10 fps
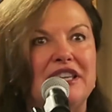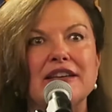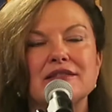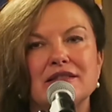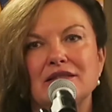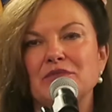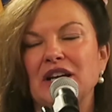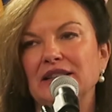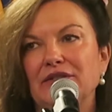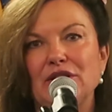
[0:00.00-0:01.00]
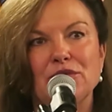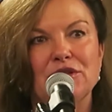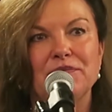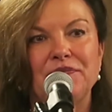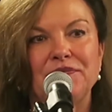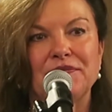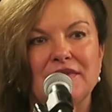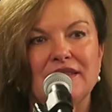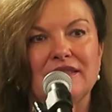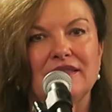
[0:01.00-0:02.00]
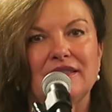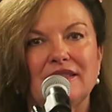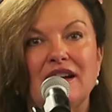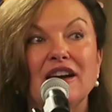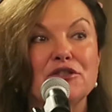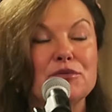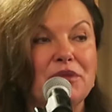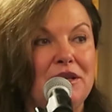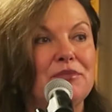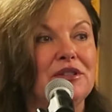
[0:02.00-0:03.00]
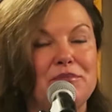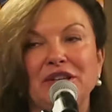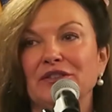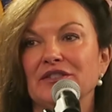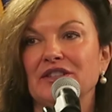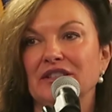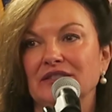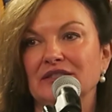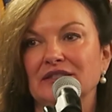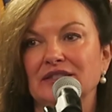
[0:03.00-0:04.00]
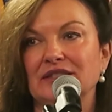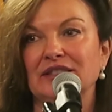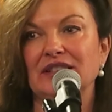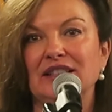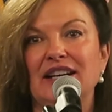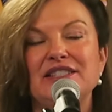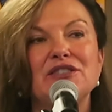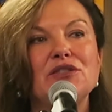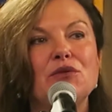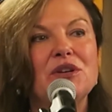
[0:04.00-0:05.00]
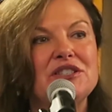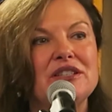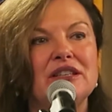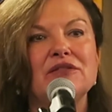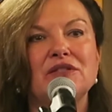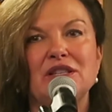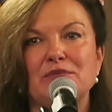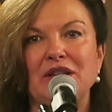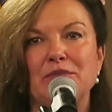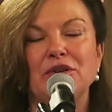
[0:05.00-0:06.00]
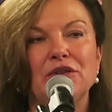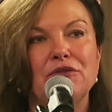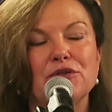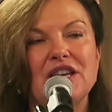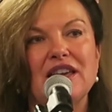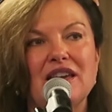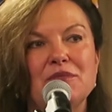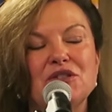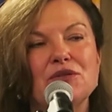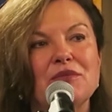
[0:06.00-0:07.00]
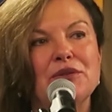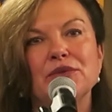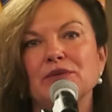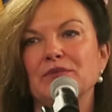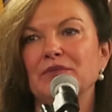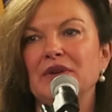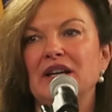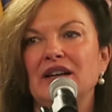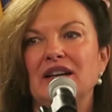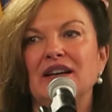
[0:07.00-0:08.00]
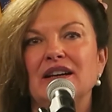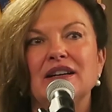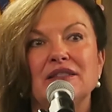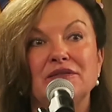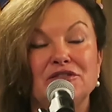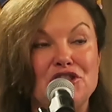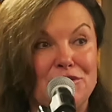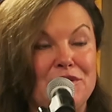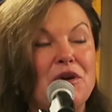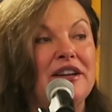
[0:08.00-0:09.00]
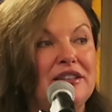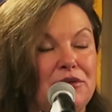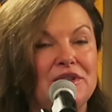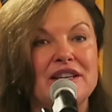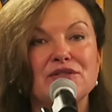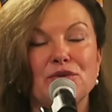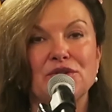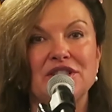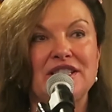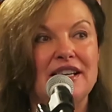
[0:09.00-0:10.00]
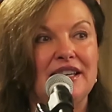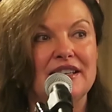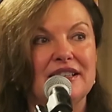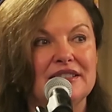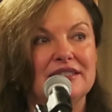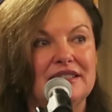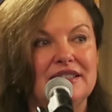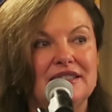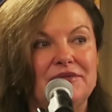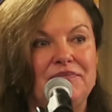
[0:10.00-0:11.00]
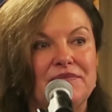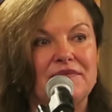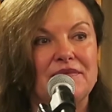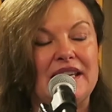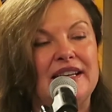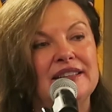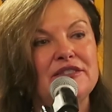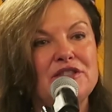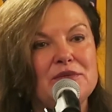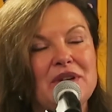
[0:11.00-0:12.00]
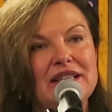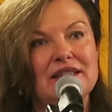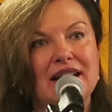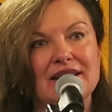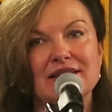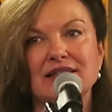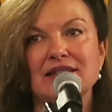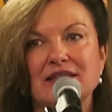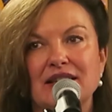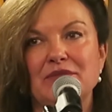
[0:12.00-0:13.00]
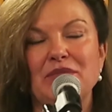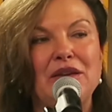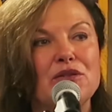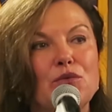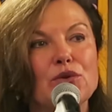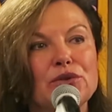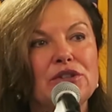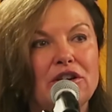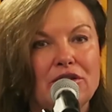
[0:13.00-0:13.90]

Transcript: guests in my living room. 100 people appeared. I didn't know what to give these people, for they came into my room, Jerry White, who had escorted Diana, and I lifted my glass and said, "May the world